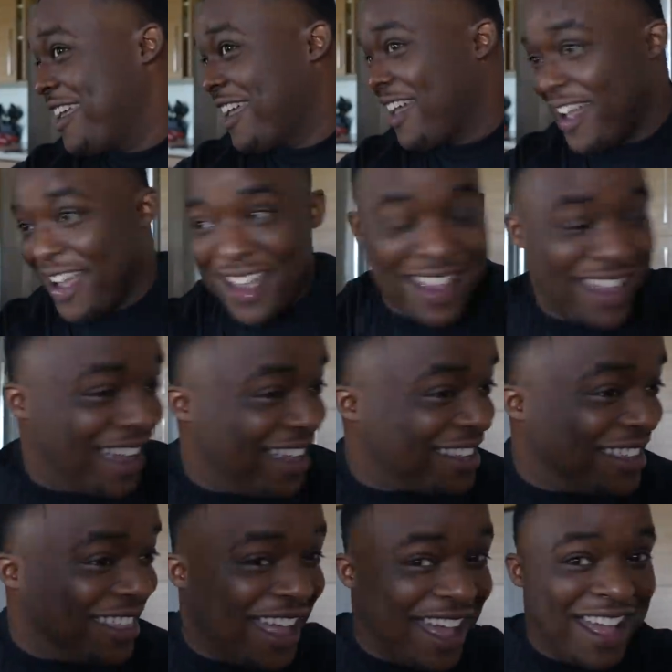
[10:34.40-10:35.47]
I ain't got
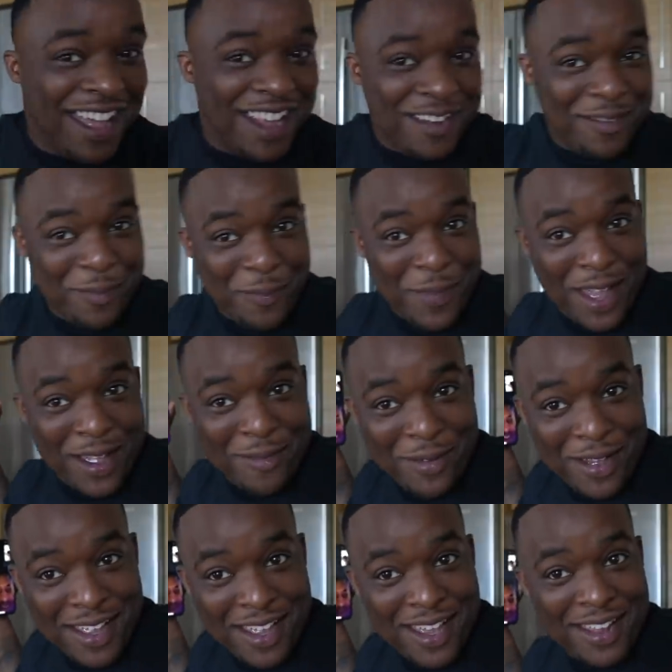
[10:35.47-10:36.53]
the line on the back of
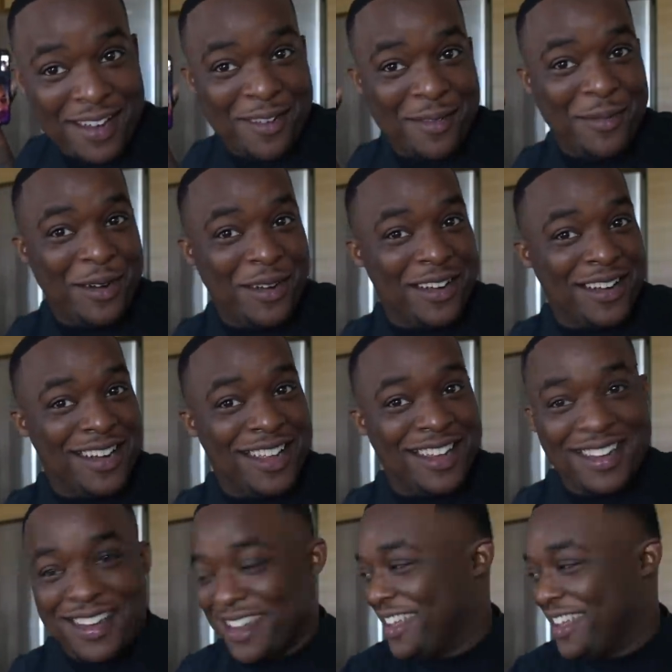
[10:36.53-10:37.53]
my head no more or nothing.